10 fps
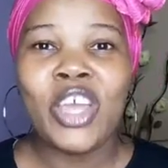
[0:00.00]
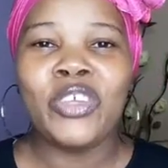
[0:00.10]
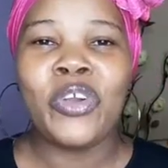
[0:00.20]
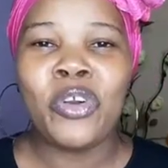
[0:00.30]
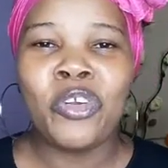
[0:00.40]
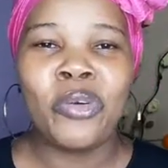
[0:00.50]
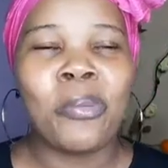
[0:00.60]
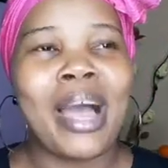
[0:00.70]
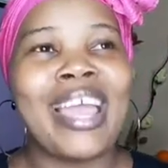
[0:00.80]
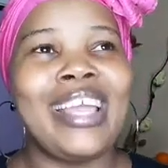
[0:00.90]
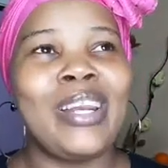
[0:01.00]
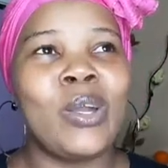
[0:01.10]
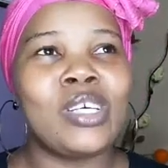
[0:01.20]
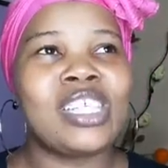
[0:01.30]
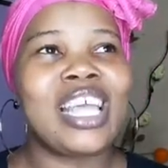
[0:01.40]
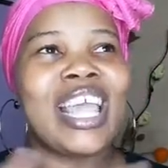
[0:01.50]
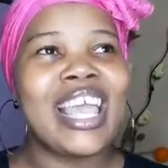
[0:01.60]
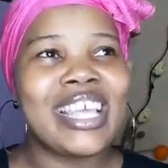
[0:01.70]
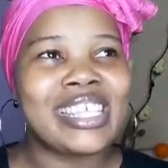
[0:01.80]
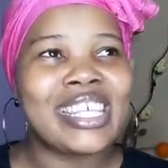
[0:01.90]
your Yoruba in-laws
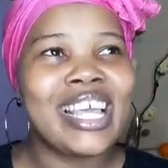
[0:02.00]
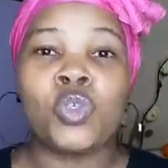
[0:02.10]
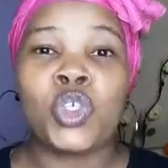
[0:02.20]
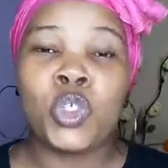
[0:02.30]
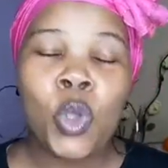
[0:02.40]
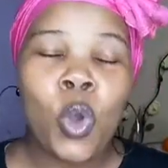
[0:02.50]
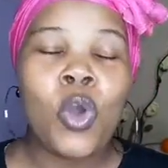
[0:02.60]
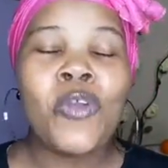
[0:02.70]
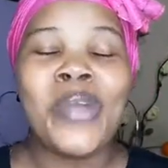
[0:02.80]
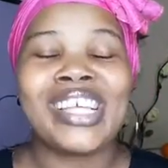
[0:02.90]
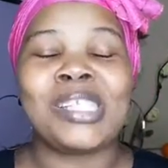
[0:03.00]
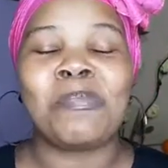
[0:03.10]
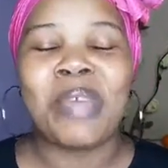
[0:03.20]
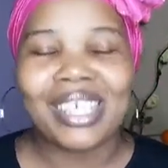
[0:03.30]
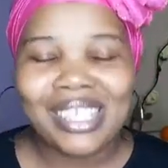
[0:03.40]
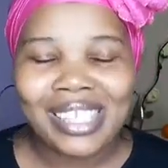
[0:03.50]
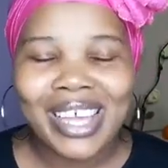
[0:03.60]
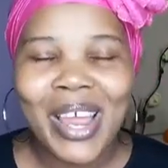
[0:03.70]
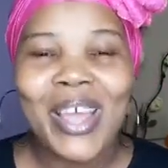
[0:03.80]
is to show respect.